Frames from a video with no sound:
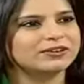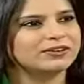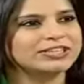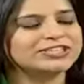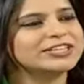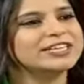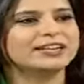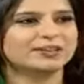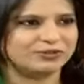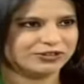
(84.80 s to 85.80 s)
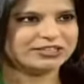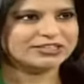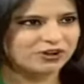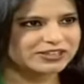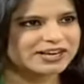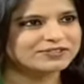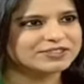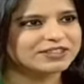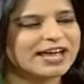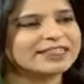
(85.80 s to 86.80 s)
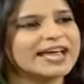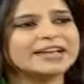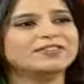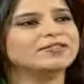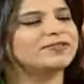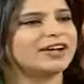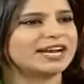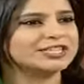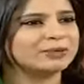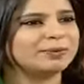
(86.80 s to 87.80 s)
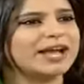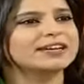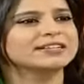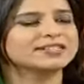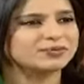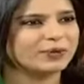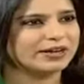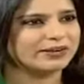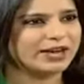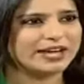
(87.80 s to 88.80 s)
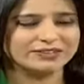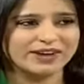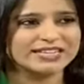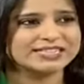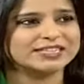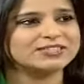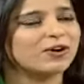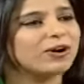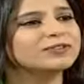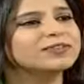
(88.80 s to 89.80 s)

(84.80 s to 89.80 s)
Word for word: originally really sought after and then financial planners, uh, advisors, all of